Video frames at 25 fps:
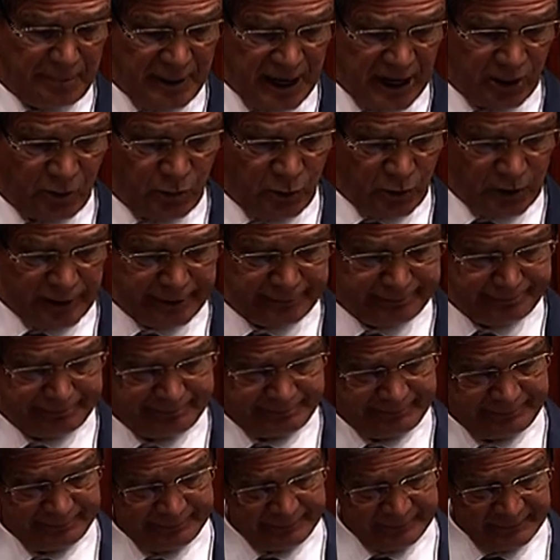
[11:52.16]
Mach 1.
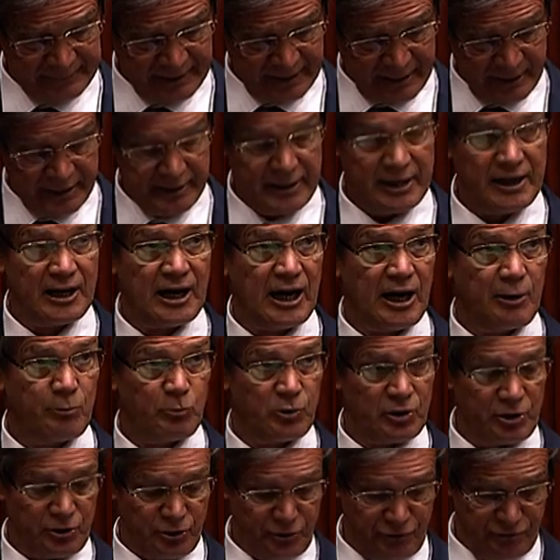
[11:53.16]
Indeed, I am
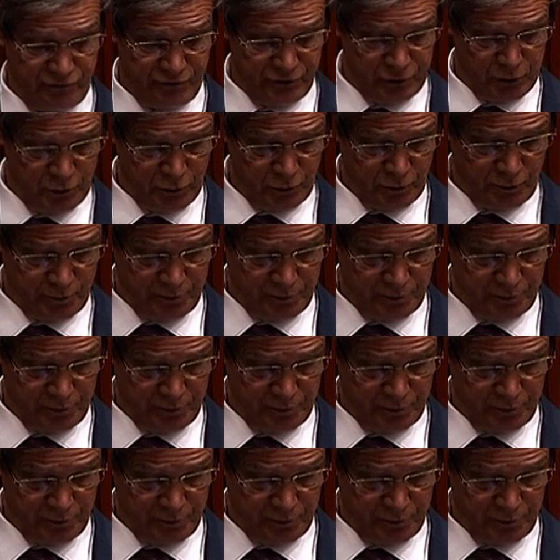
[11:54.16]
one of the few